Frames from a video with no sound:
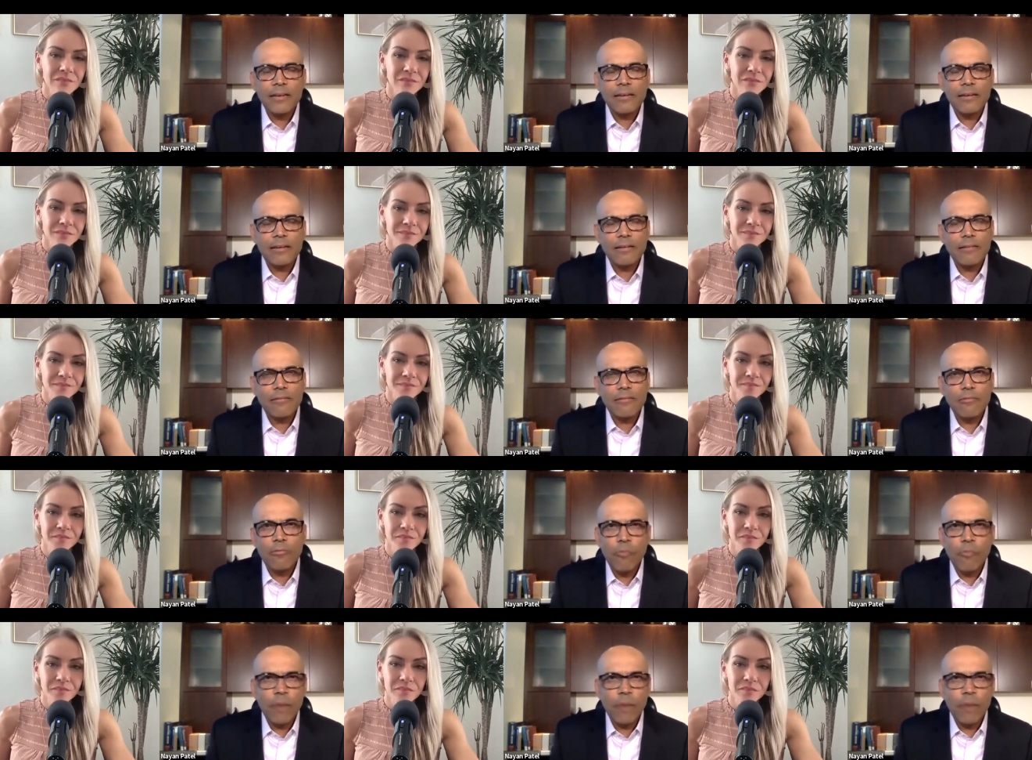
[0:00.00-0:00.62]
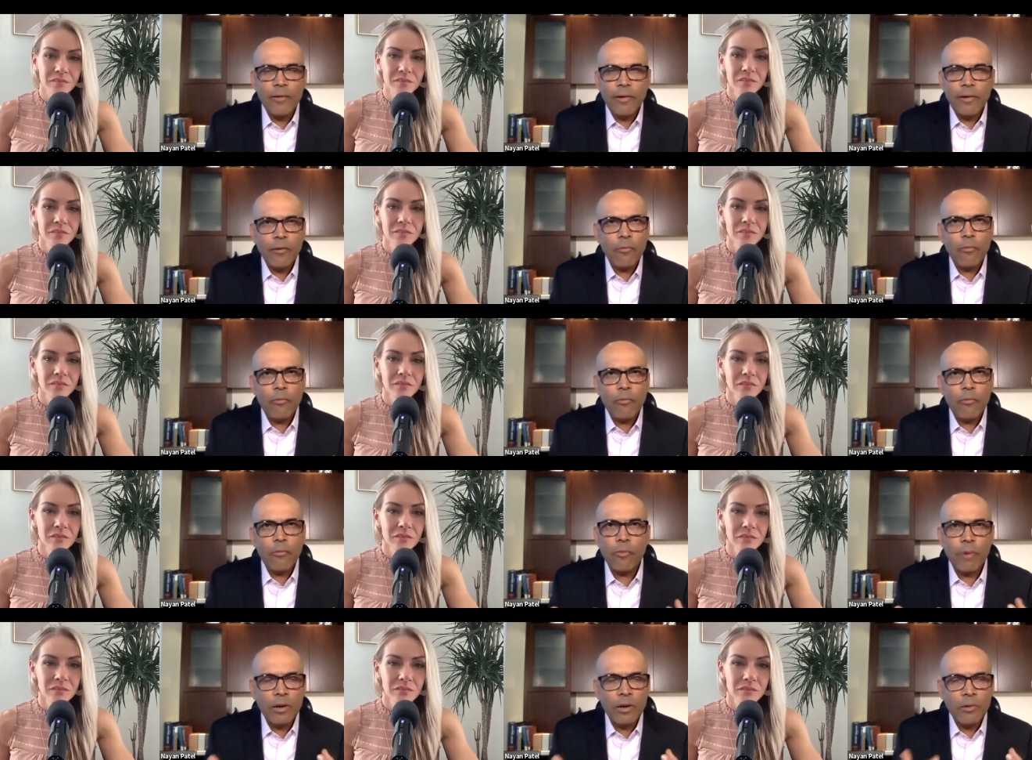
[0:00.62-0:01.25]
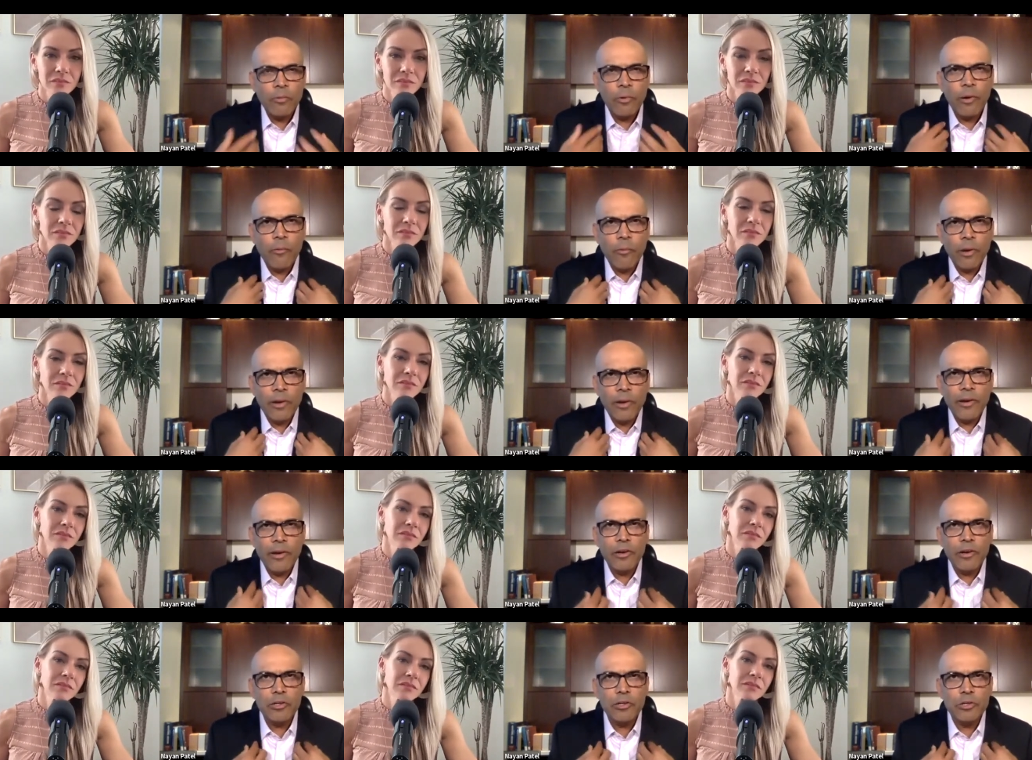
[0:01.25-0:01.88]
Speaker 1: what do I what what, what
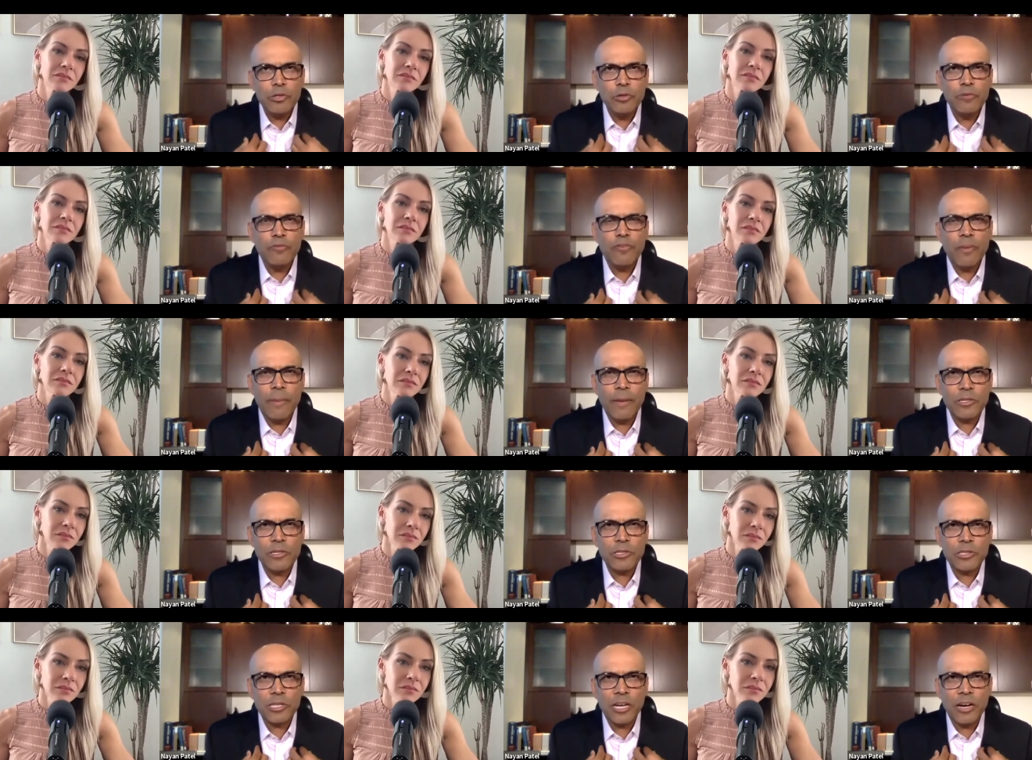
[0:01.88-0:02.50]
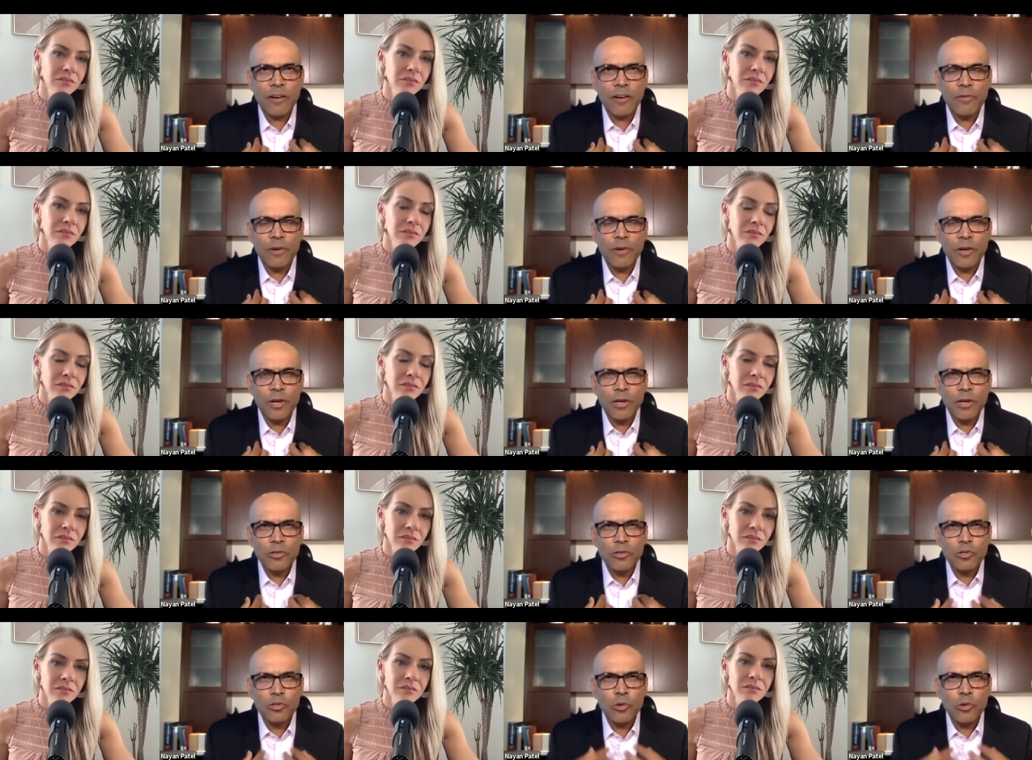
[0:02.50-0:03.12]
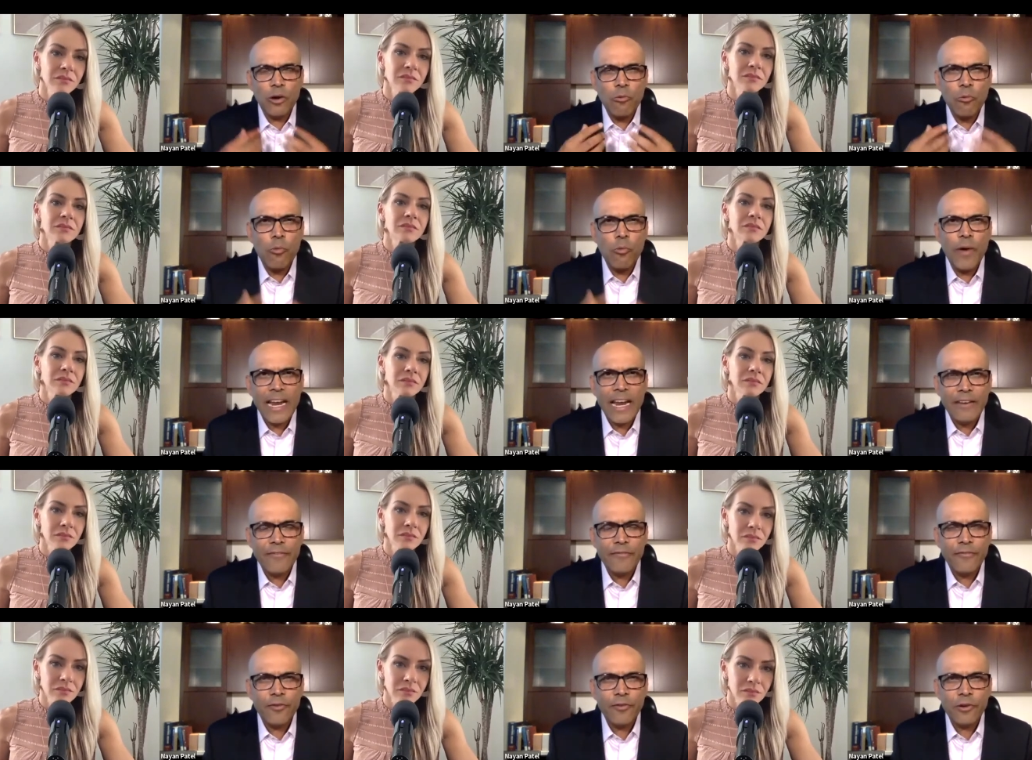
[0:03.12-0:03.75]
do I do for myself? Do I
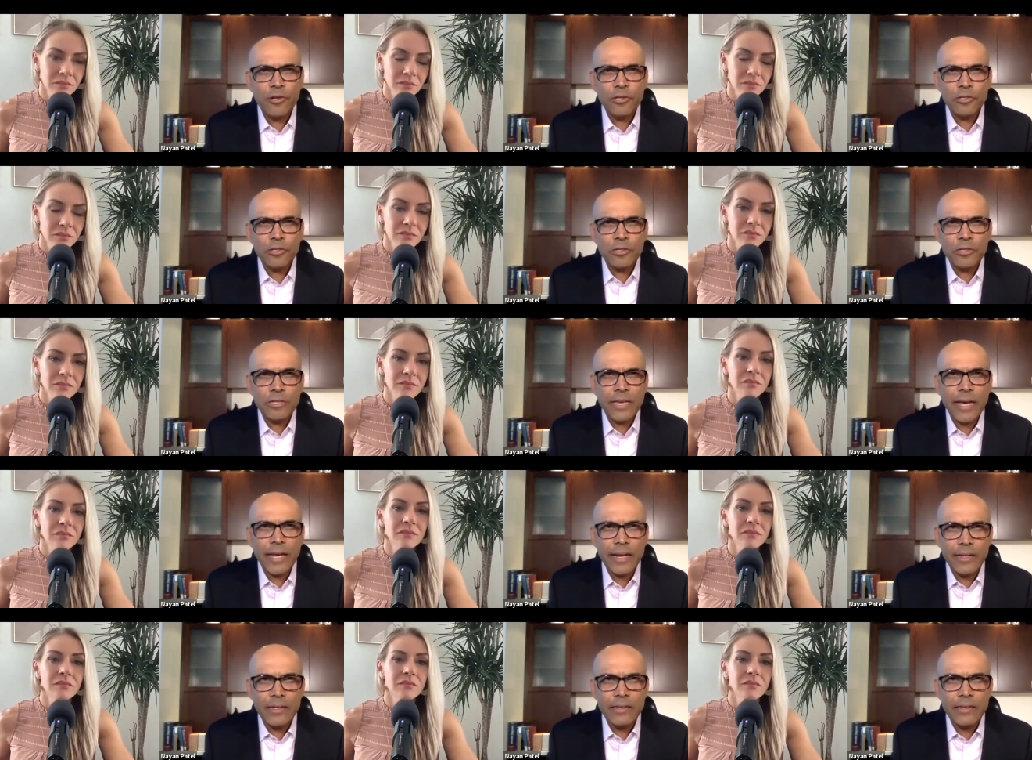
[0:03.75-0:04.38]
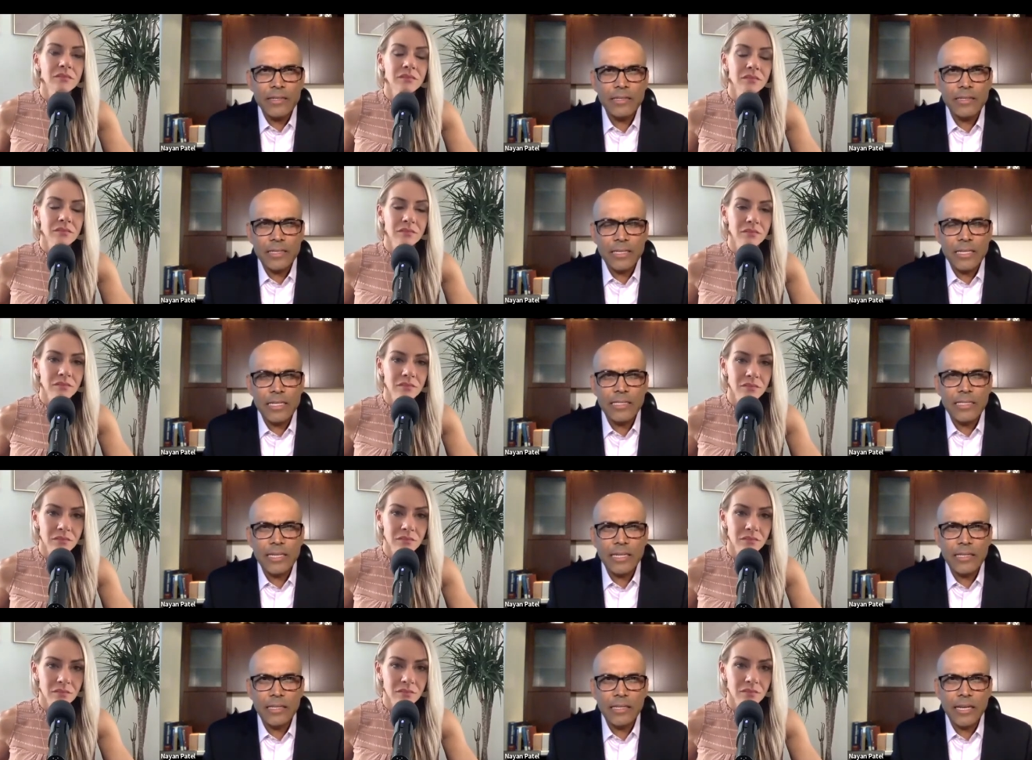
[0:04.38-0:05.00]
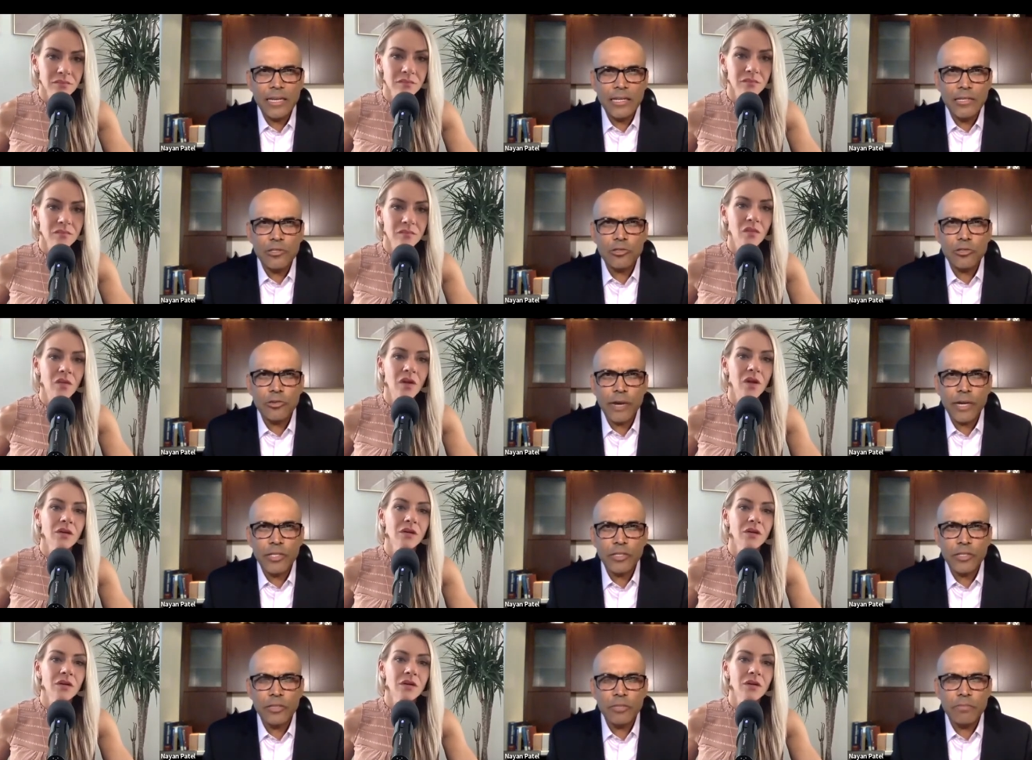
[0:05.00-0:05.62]
wait for to get a disease and then
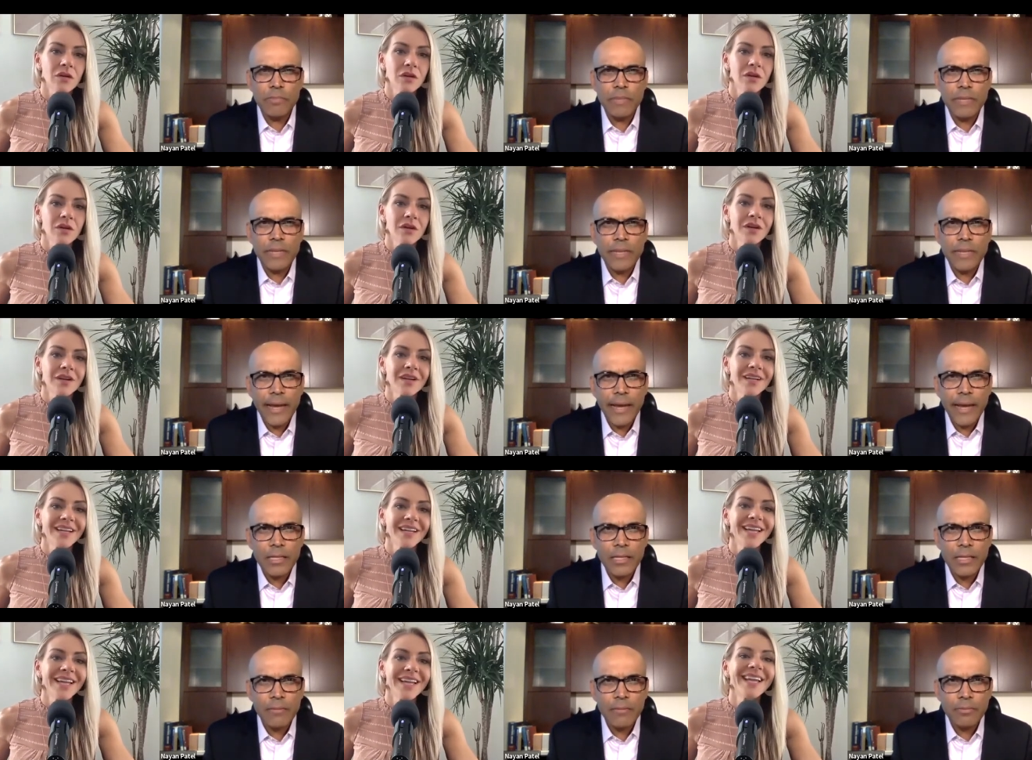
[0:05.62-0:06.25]
try to mitigate the